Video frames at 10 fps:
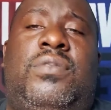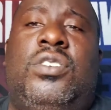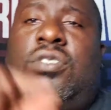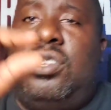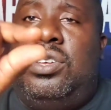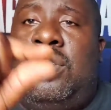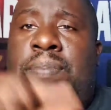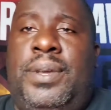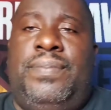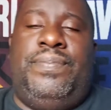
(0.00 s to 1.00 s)
up just a little
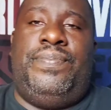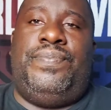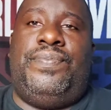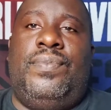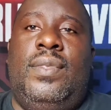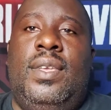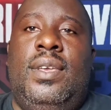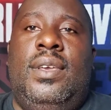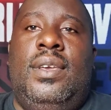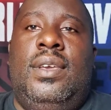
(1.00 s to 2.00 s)
bit.
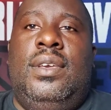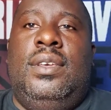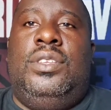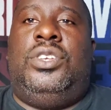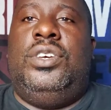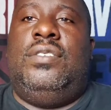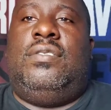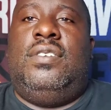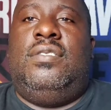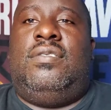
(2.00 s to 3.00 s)

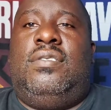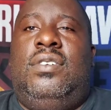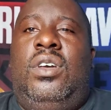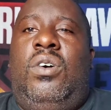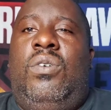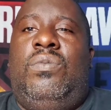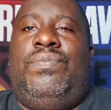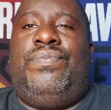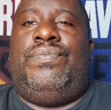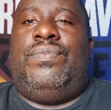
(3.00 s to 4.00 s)
Just you
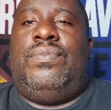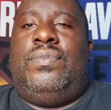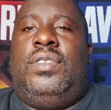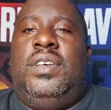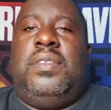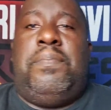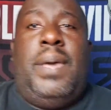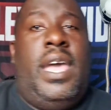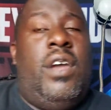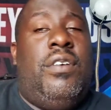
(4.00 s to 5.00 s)
know, doesn't
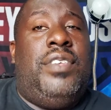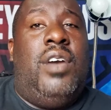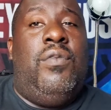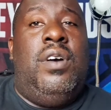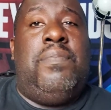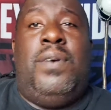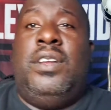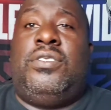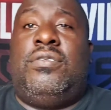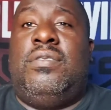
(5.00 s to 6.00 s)
parry that one
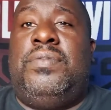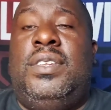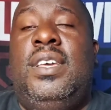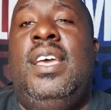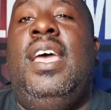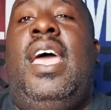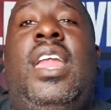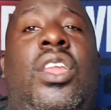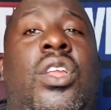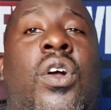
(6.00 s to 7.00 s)
punch or something.
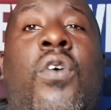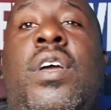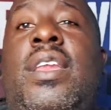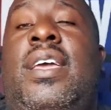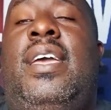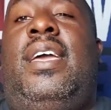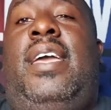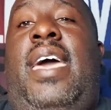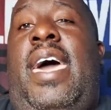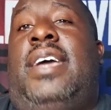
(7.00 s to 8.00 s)
And Logan
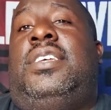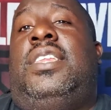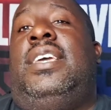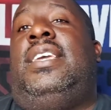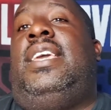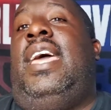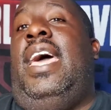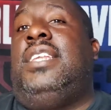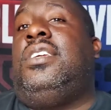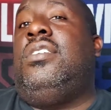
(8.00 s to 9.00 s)
actually
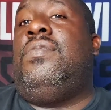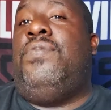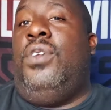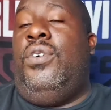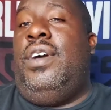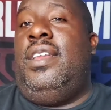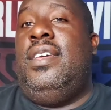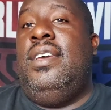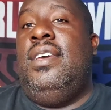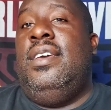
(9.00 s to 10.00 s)
catches Floyd
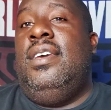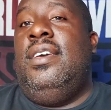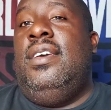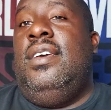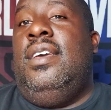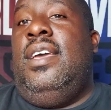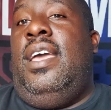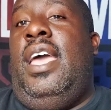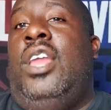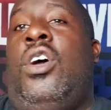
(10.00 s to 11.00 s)

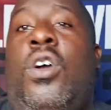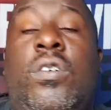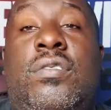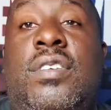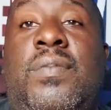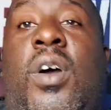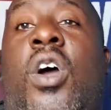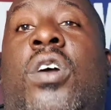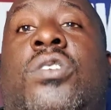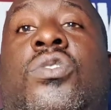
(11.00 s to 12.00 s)
and hurts him
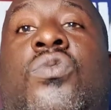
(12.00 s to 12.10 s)
or